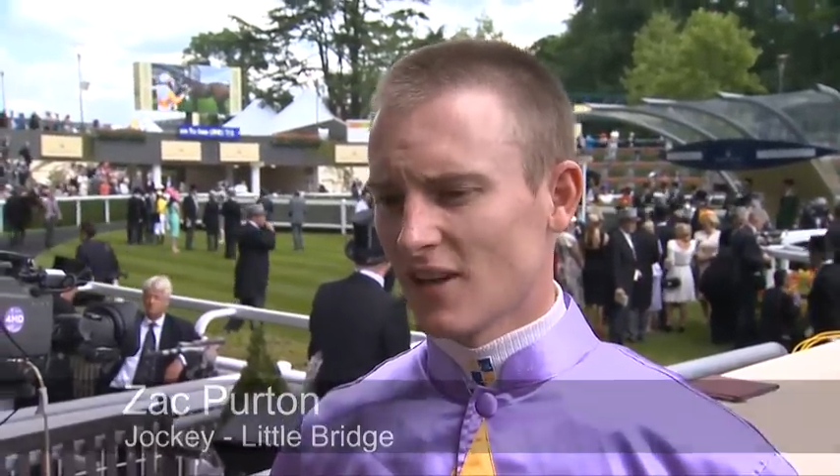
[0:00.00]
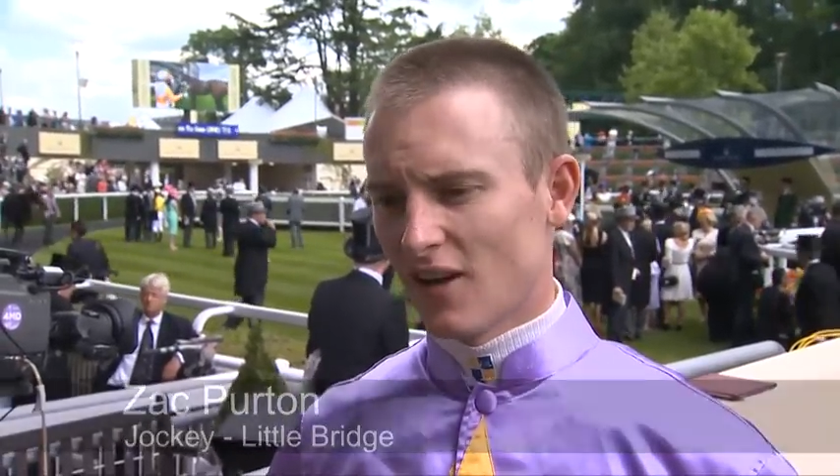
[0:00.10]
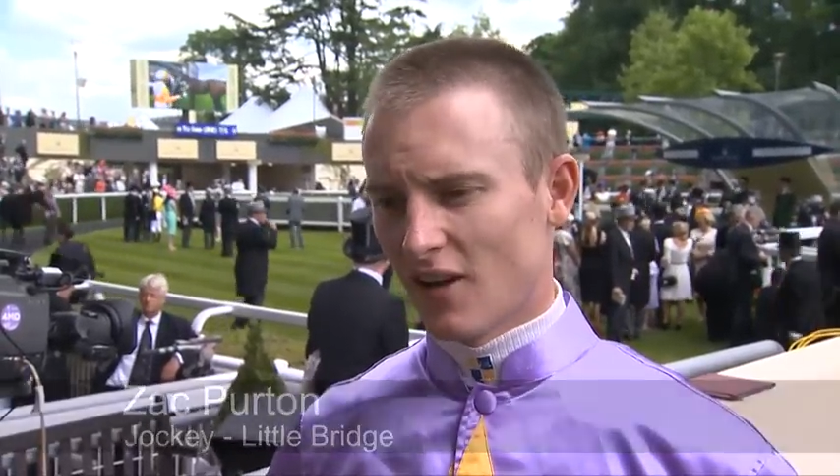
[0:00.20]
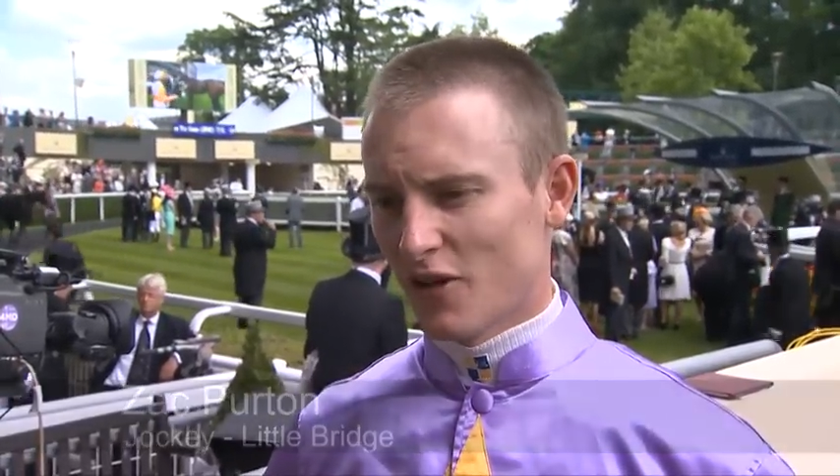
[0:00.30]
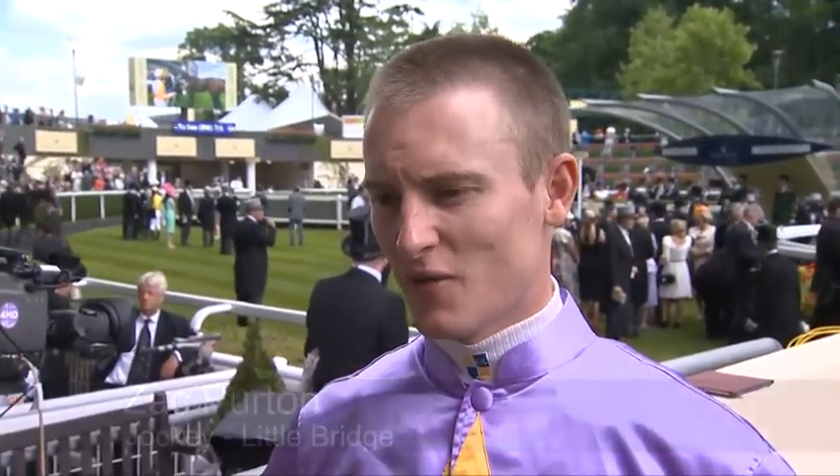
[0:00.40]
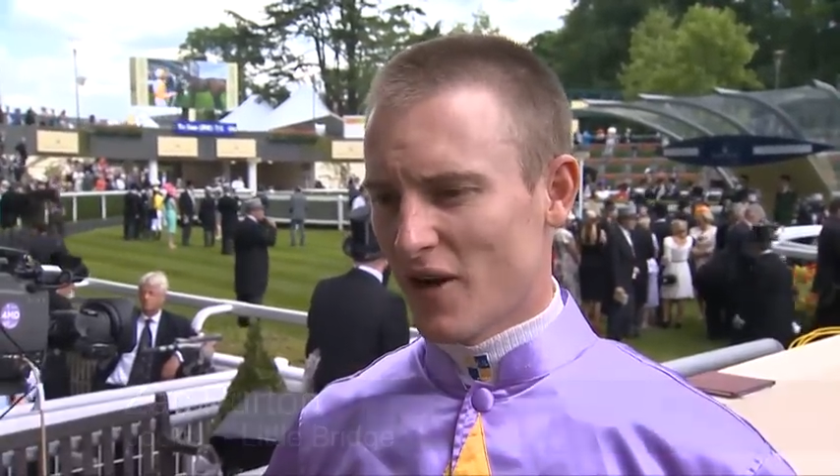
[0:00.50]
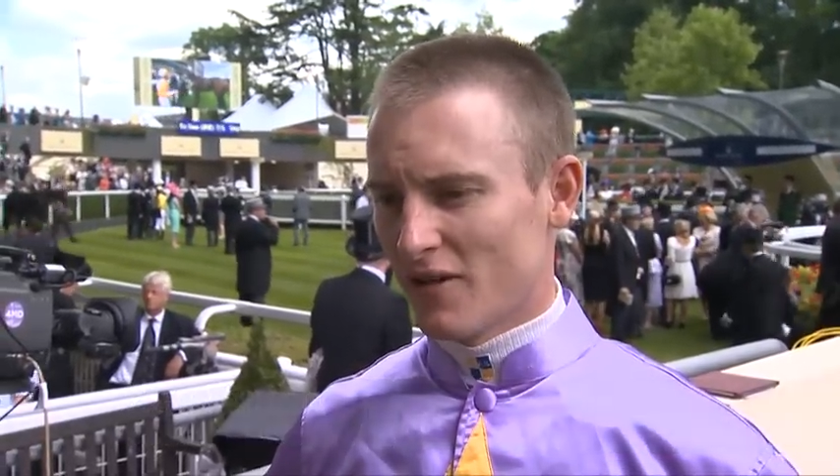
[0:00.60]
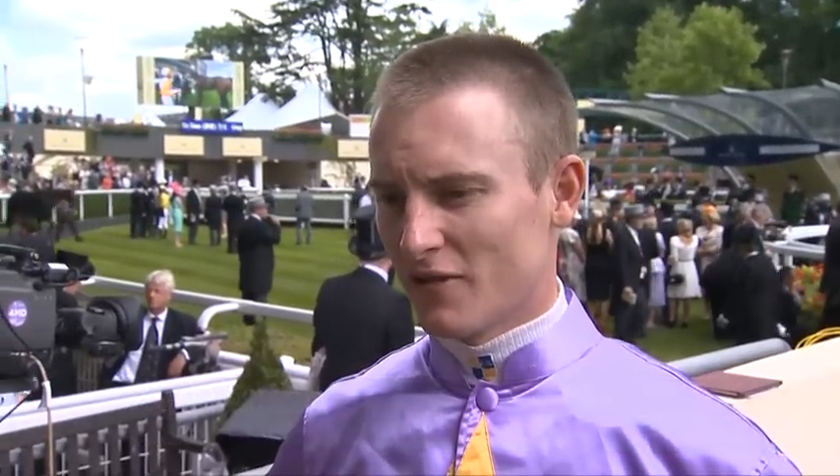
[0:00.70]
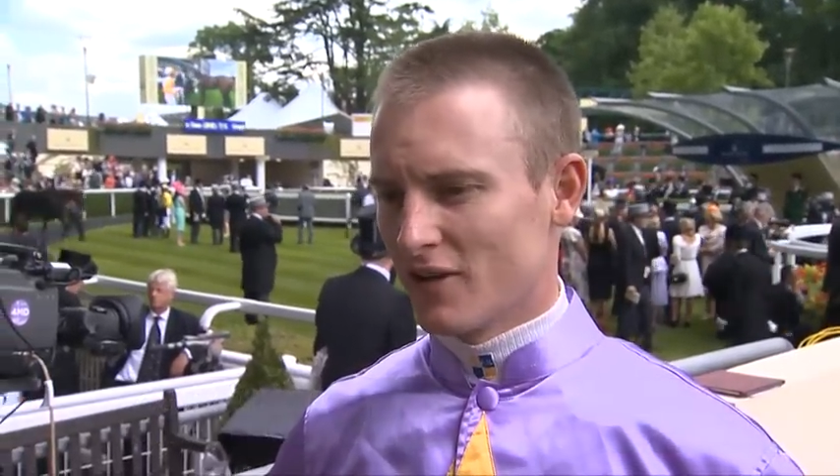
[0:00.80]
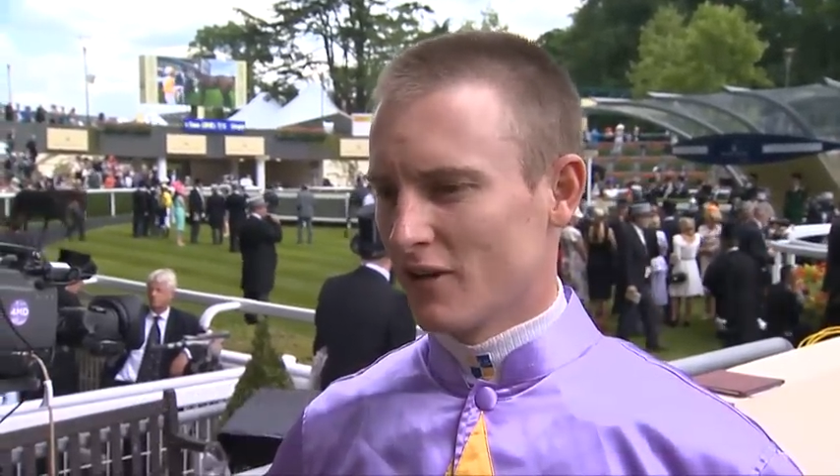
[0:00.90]
Oh, at the
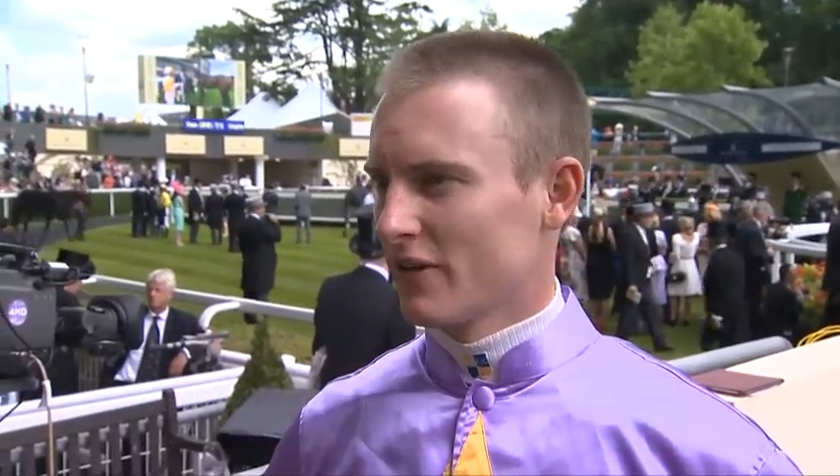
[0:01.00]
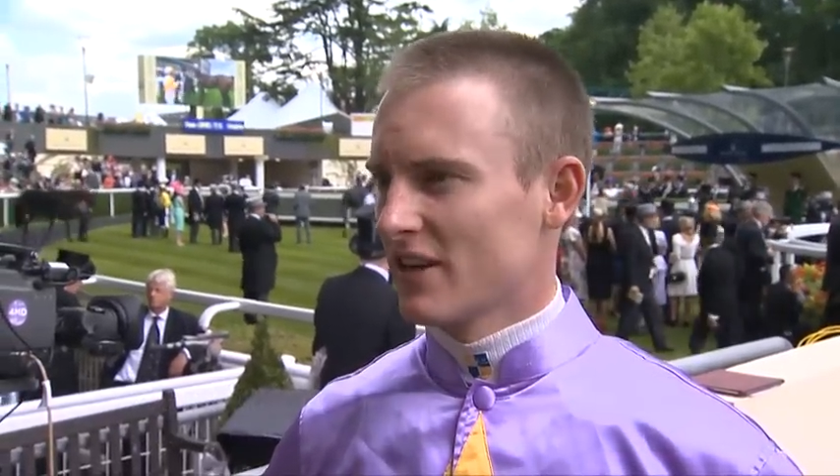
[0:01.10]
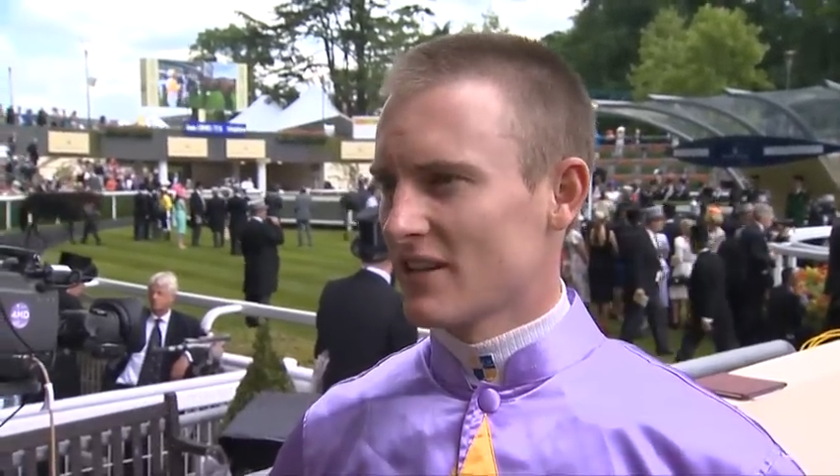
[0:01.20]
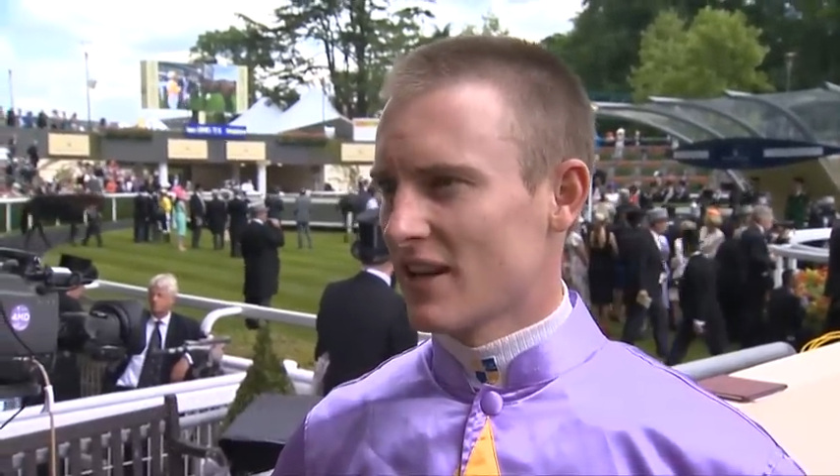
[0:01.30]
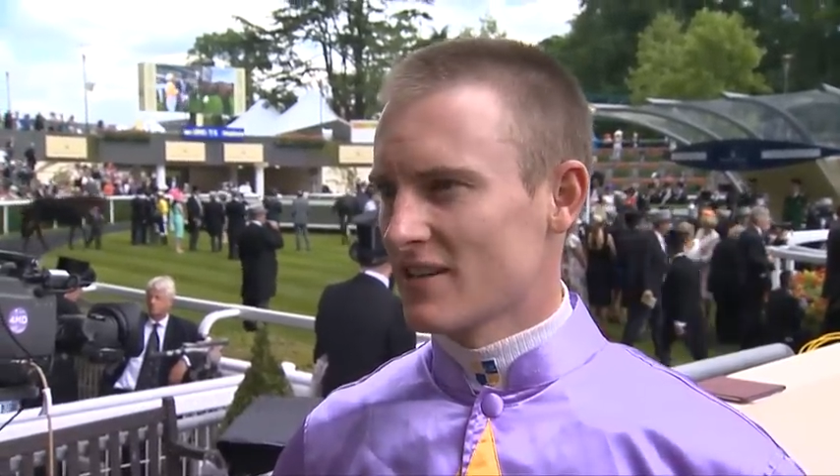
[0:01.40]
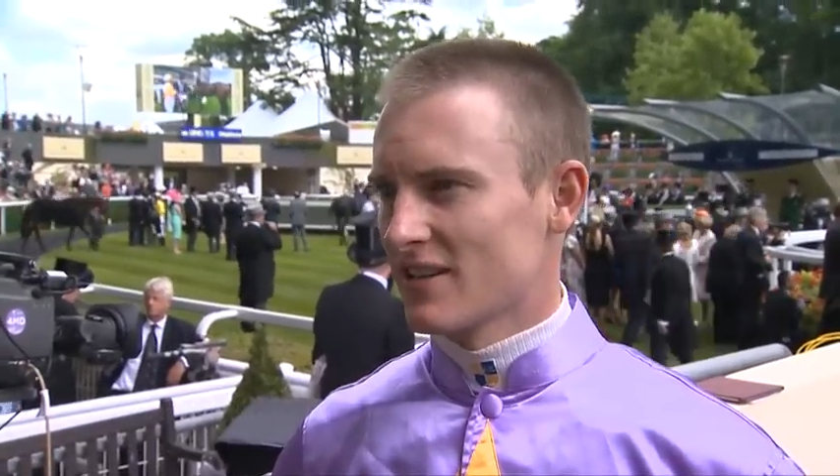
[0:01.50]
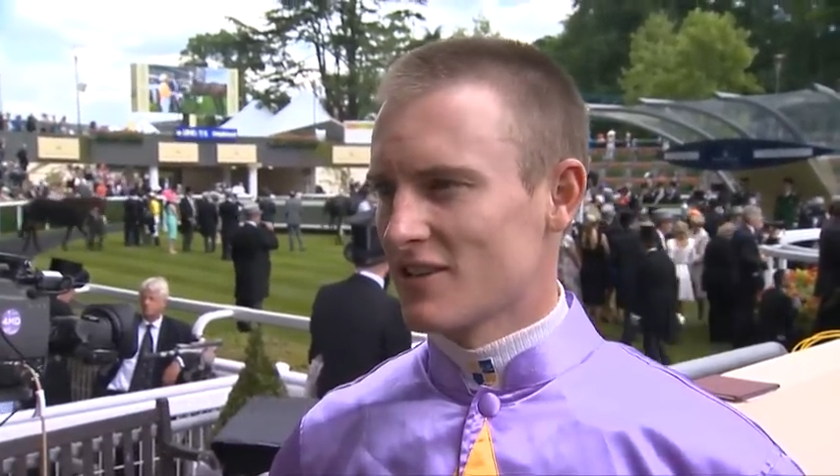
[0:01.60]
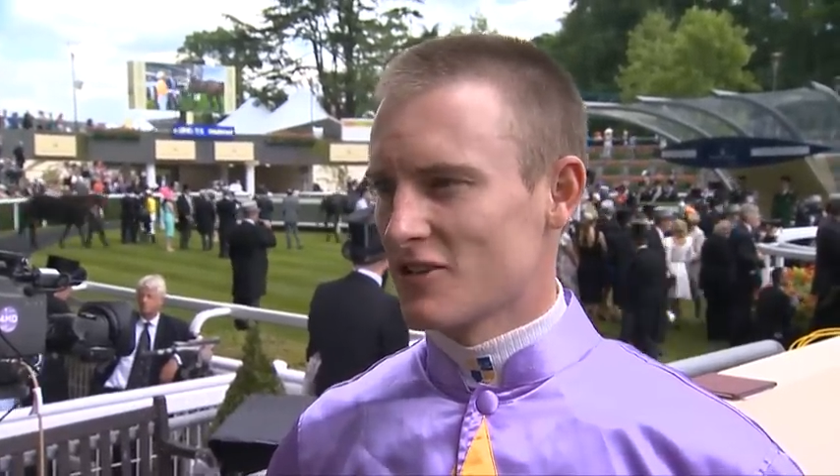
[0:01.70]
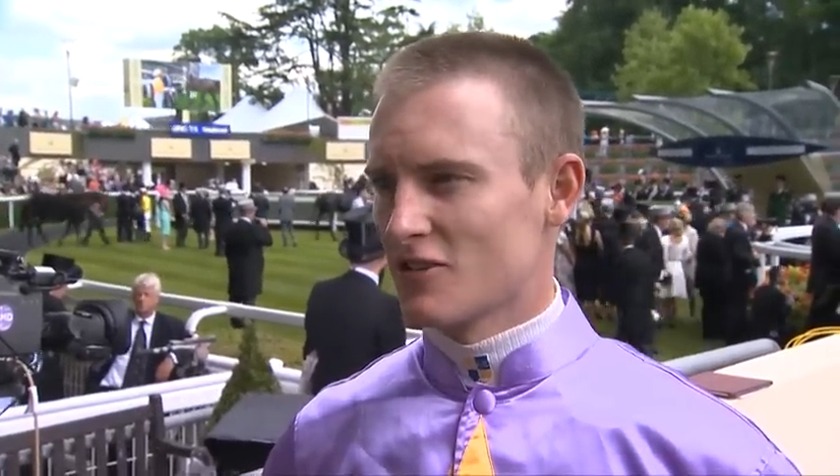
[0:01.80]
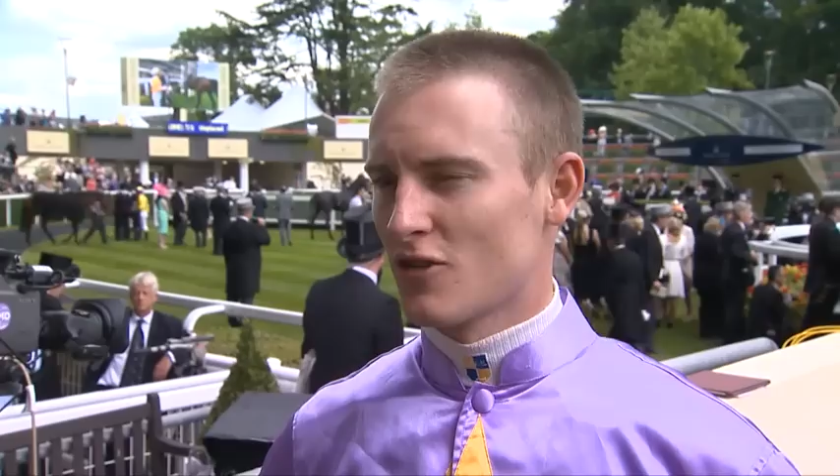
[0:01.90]
moment, I'm feeling fantastic.
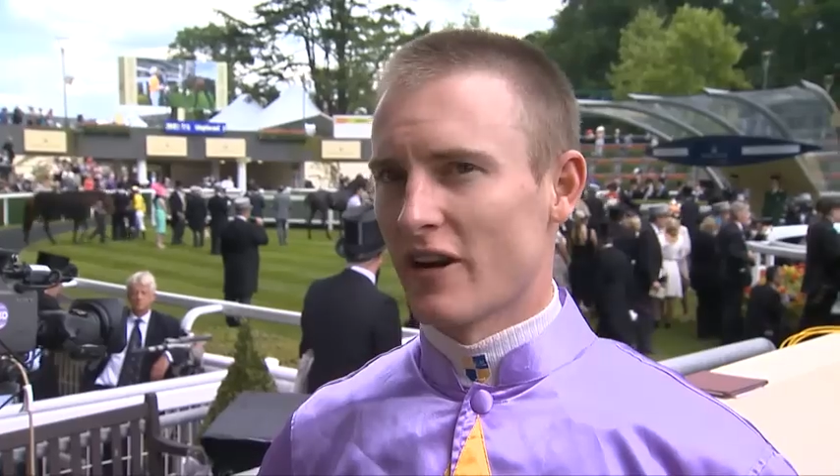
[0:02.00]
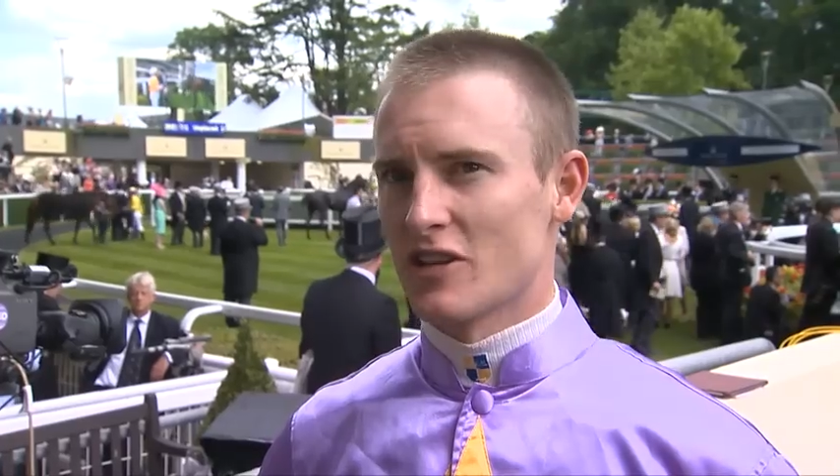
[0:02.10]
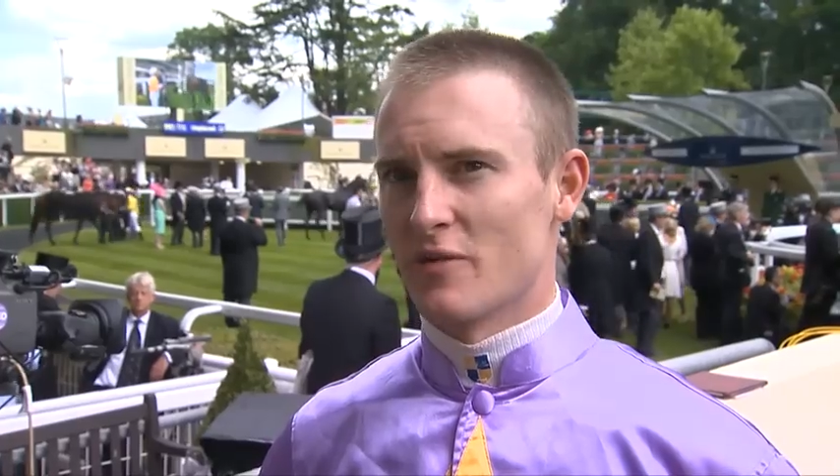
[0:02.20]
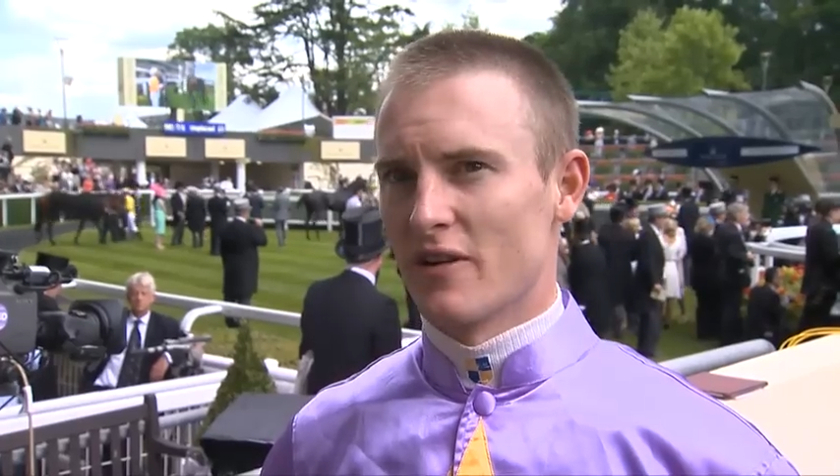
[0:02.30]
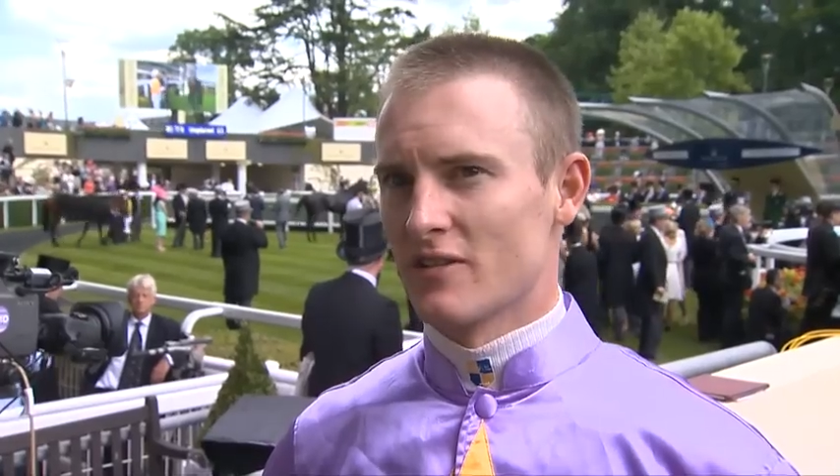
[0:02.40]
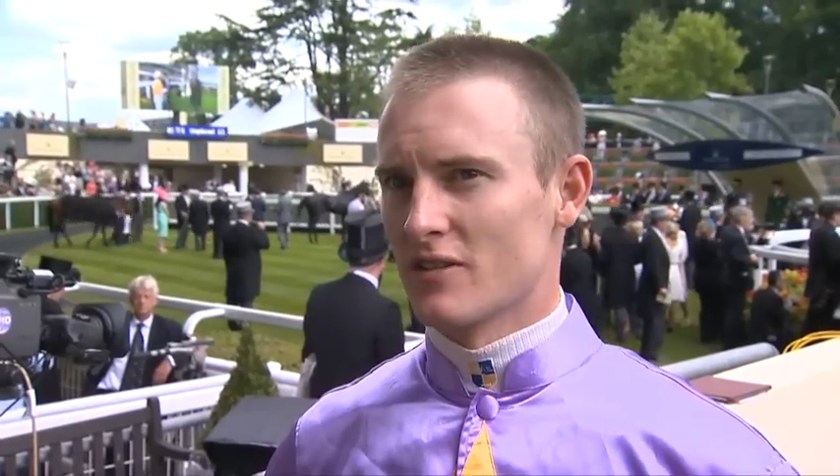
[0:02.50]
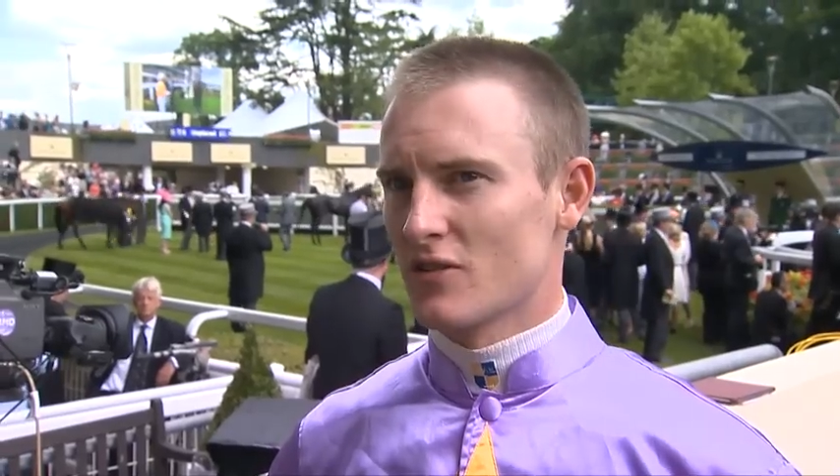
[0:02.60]
It's a great experience.